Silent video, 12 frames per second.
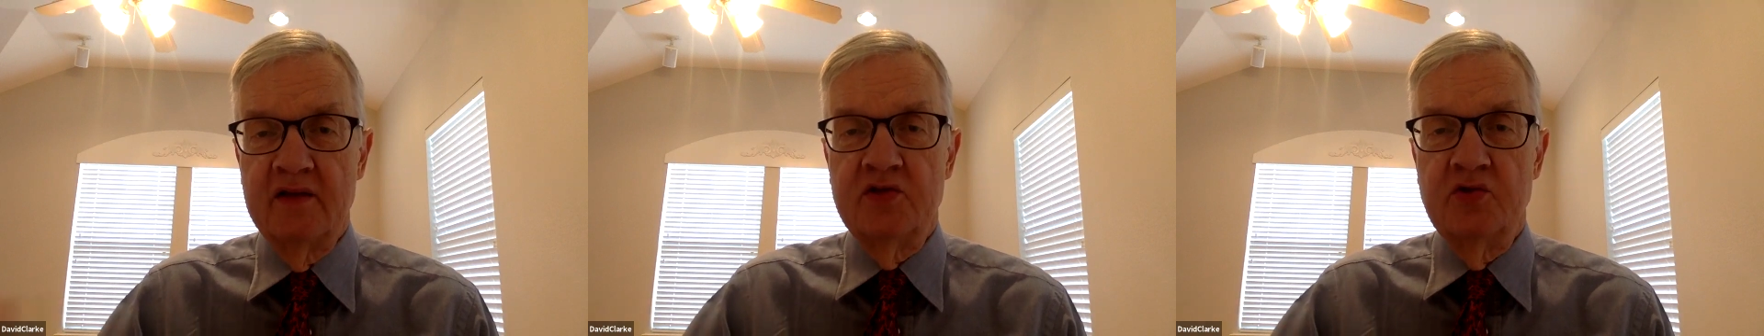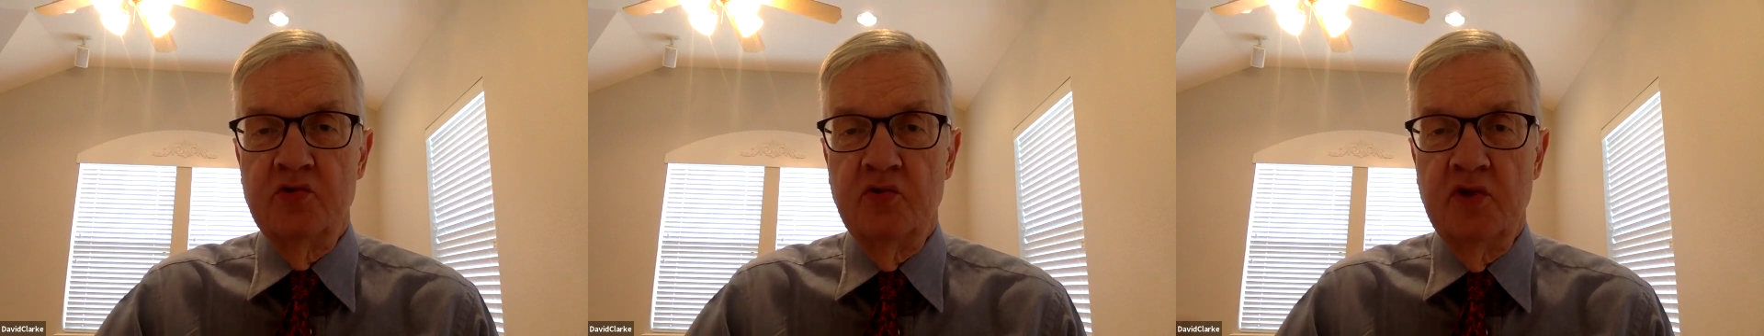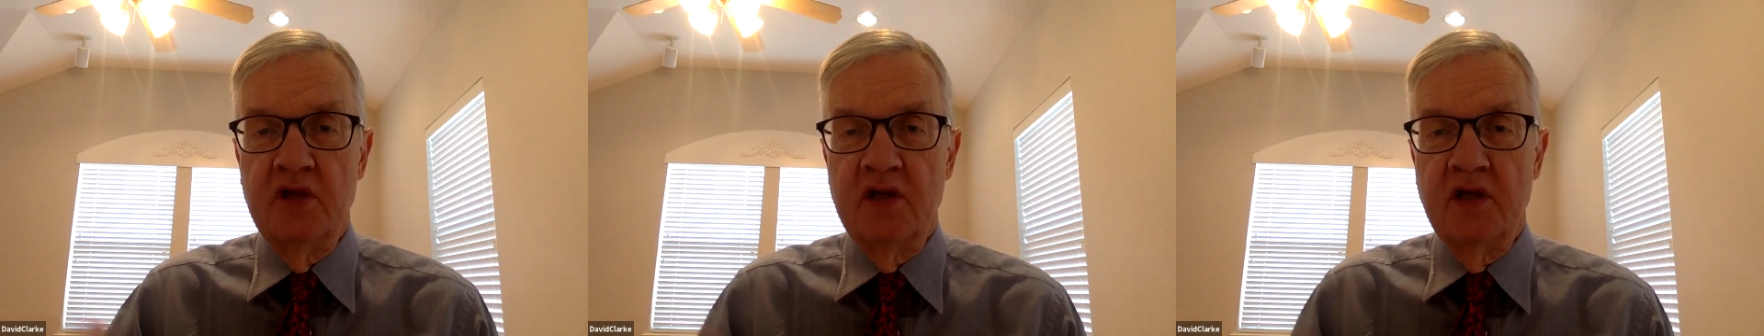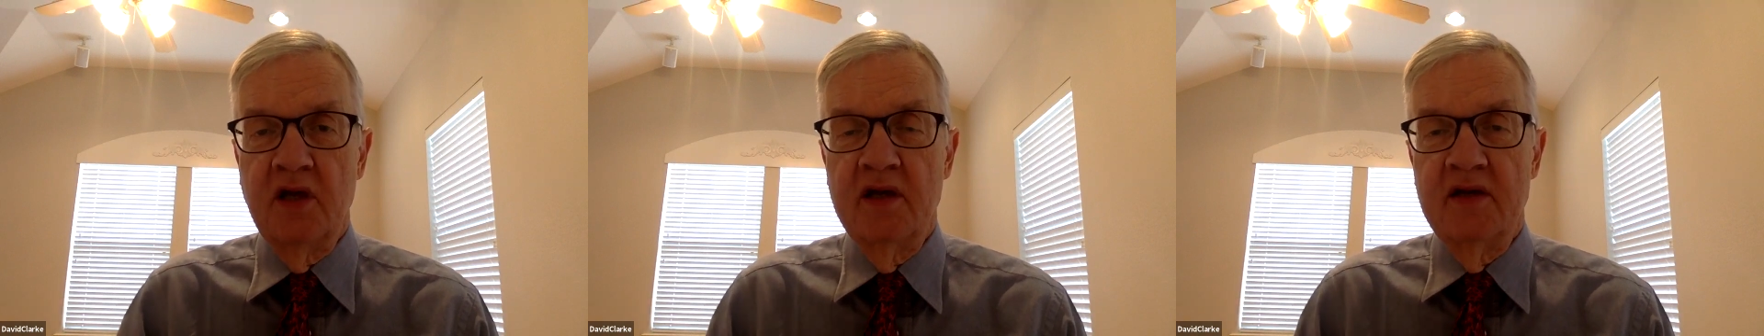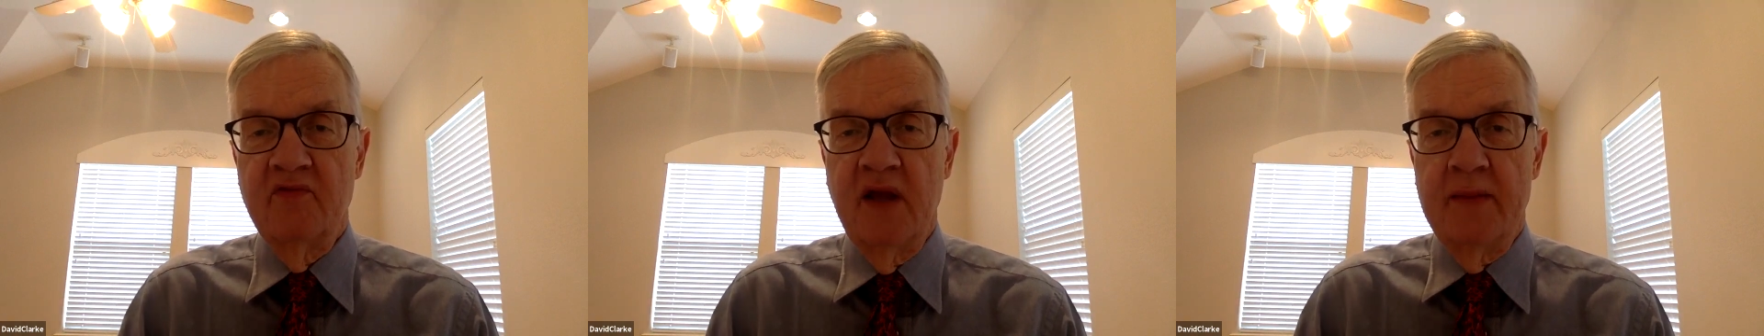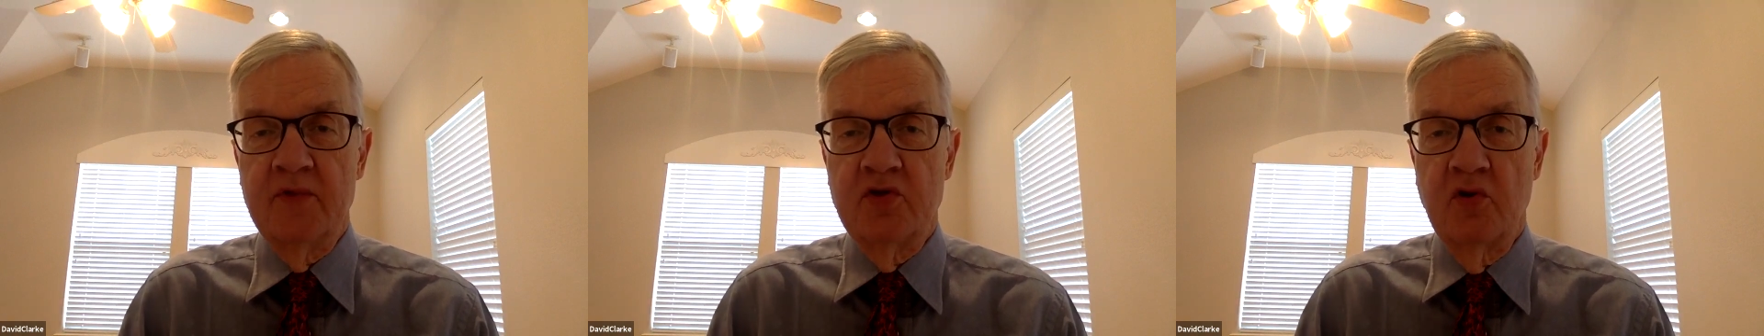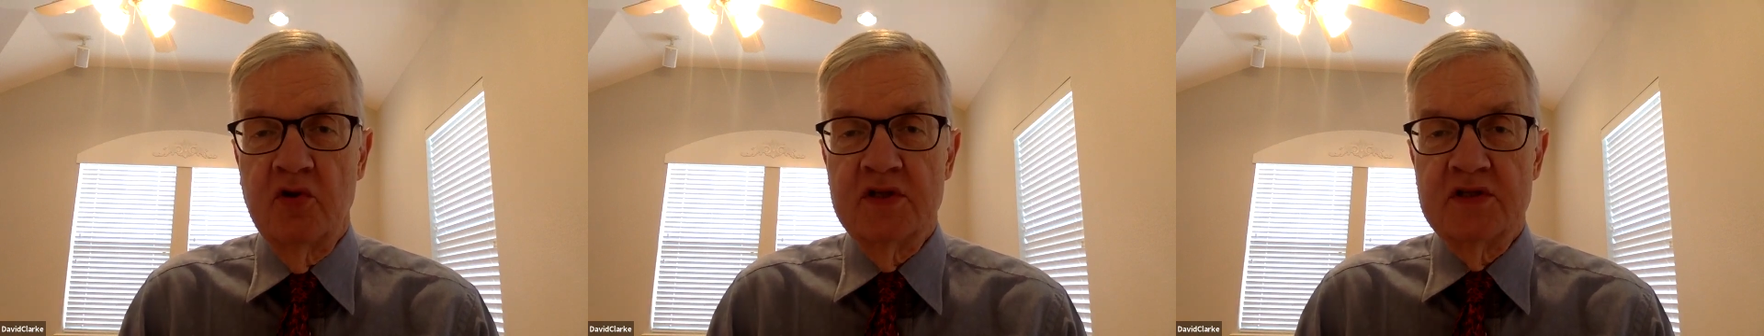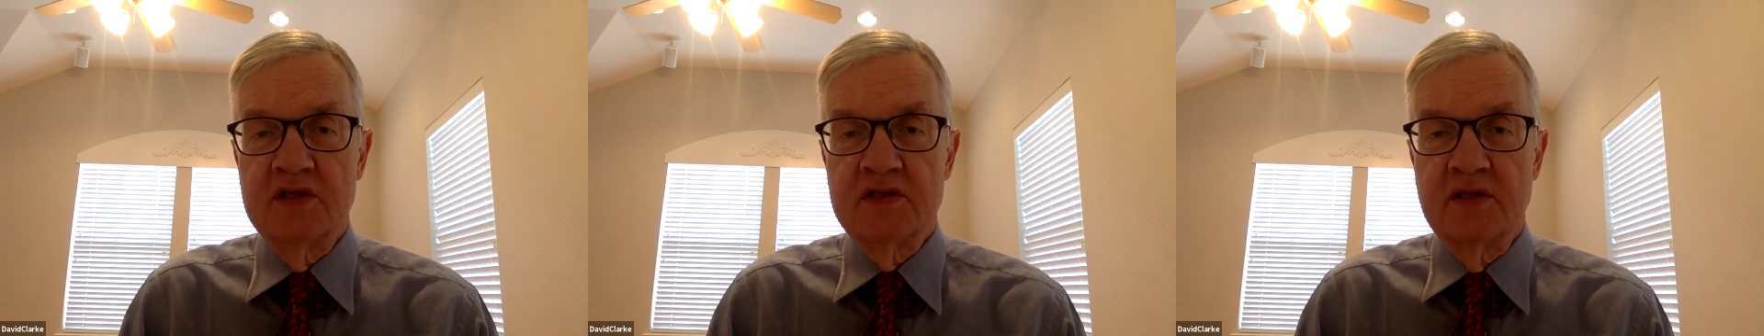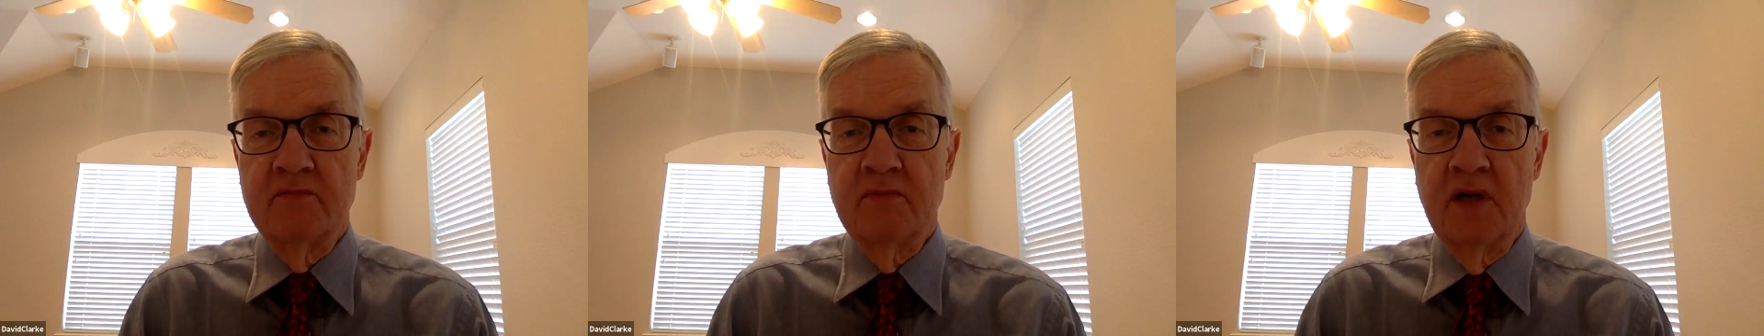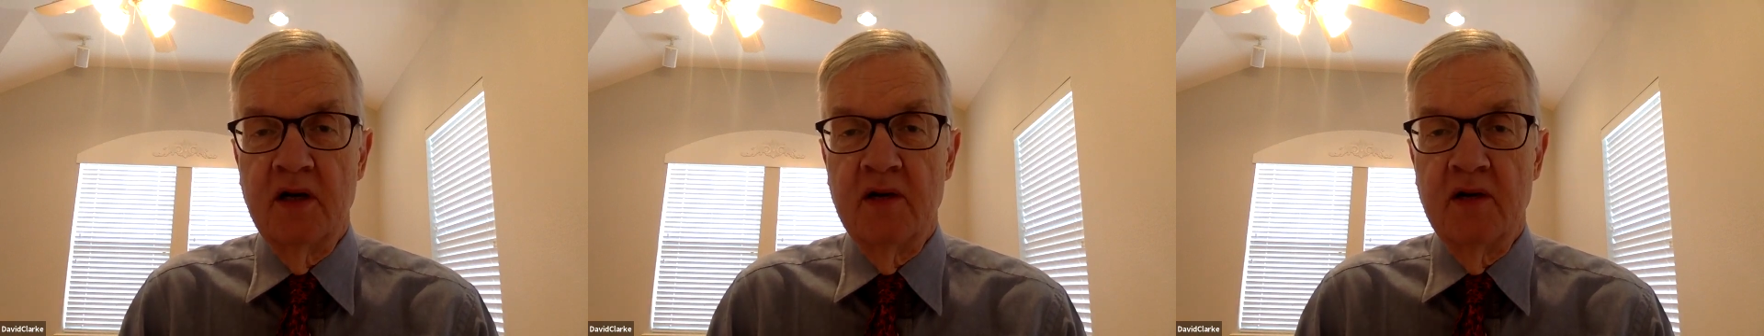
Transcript: to the inflammatory system